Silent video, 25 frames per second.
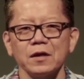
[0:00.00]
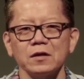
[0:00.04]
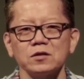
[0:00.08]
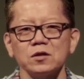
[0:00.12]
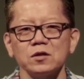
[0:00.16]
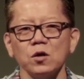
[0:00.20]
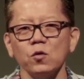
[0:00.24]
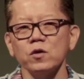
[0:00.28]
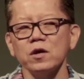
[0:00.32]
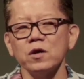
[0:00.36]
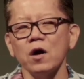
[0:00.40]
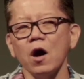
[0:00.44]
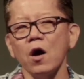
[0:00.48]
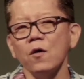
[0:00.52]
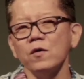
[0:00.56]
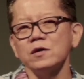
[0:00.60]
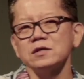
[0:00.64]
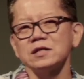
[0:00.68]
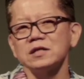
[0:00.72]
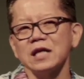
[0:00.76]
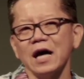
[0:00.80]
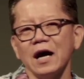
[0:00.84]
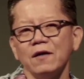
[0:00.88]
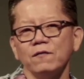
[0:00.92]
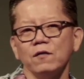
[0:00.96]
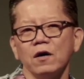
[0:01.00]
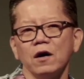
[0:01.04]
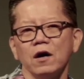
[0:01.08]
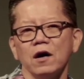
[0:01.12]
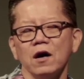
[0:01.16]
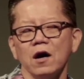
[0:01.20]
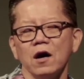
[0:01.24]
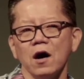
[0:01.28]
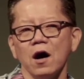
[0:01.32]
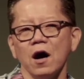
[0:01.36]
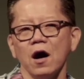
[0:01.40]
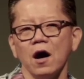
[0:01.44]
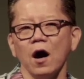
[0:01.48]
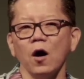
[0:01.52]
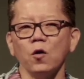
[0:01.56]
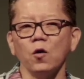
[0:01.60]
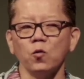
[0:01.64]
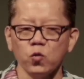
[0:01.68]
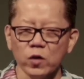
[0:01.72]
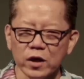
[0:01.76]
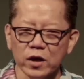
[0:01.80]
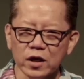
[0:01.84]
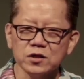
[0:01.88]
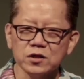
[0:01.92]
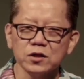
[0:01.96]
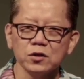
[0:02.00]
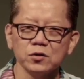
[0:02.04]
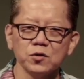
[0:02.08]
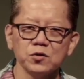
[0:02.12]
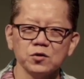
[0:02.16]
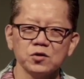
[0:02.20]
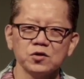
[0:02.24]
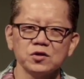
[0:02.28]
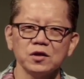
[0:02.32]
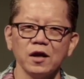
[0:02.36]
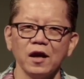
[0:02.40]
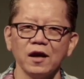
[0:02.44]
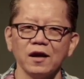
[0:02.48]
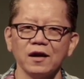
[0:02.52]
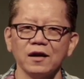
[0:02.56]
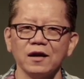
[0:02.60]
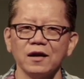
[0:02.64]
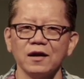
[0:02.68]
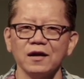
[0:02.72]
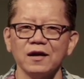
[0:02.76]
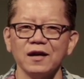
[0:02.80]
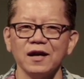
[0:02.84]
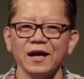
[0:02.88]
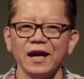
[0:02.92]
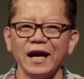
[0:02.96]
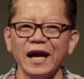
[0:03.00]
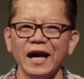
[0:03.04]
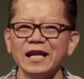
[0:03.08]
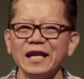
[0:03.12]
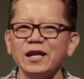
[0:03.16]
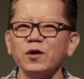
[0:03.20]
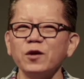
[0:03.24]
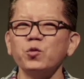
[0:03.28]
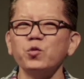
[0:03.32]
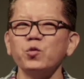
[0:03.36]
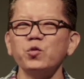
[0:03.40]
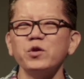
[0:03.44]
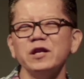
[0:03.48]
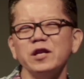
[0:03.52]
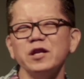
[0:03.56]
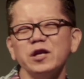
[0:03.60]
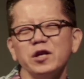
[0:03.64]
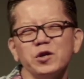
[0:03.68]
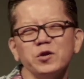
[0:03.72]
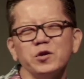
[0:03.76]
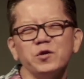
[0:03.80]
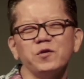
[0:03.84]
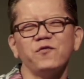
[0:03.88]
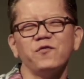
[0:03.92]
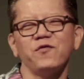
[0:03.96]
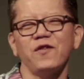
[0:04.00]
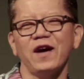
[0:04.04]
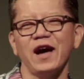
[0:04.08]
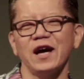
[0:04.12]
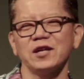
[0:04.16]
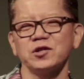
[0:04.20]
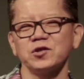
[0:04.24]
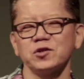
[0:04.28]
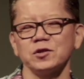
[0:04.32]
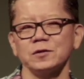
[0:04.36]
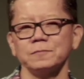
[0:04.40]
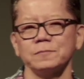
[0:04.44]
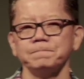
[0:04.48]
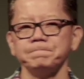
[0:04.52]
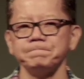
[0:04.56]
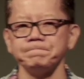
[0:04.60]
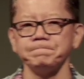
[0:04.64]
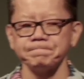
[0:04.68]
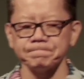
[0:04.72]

So we always have a, a reason to sing in a renewed fashion.